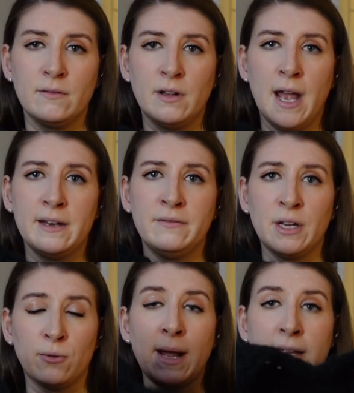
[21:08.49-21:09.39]
kind of
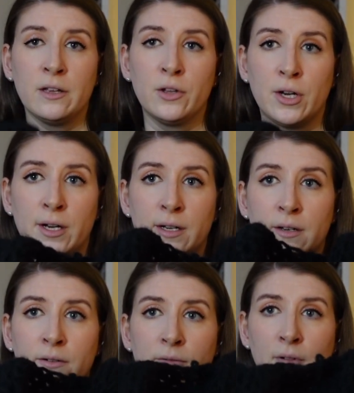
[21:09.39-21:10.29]

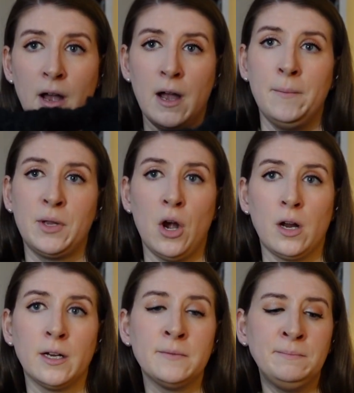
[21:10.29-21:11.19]
irregular
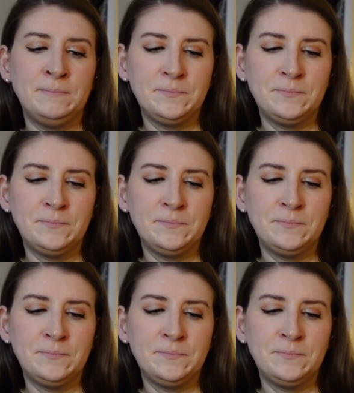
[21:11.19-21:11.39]
yarn,